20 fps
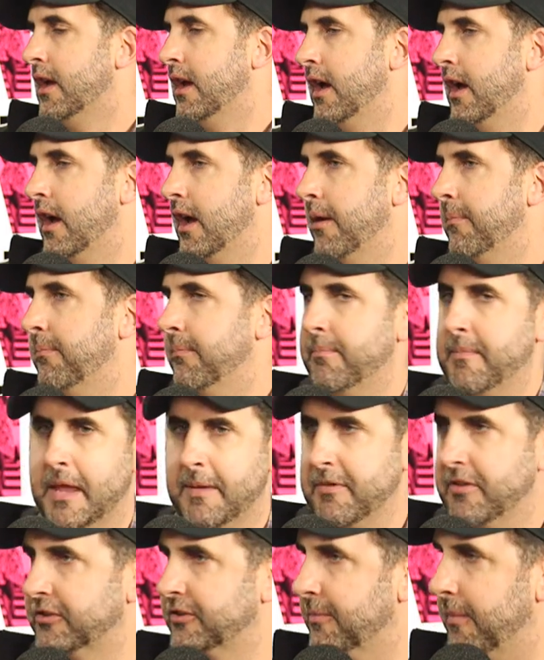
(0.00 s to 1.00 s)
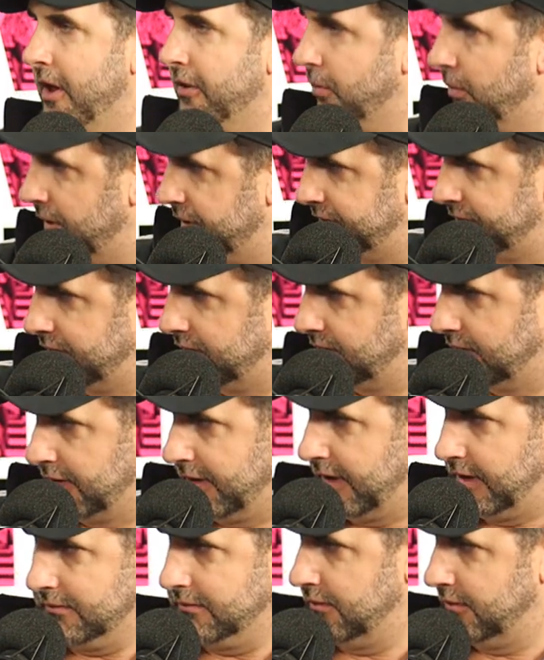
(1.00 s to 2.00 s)
Maybe there's some other ones
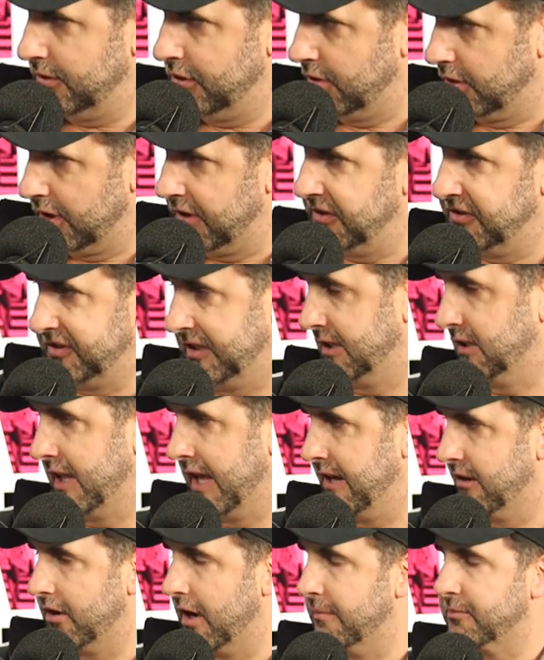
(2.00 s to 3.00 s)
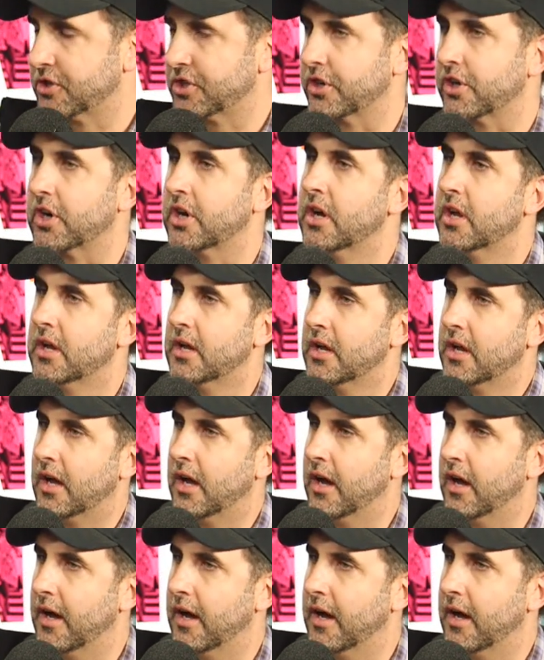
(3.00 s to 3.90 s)
that you're going to sing later, I'm sure. Yeah,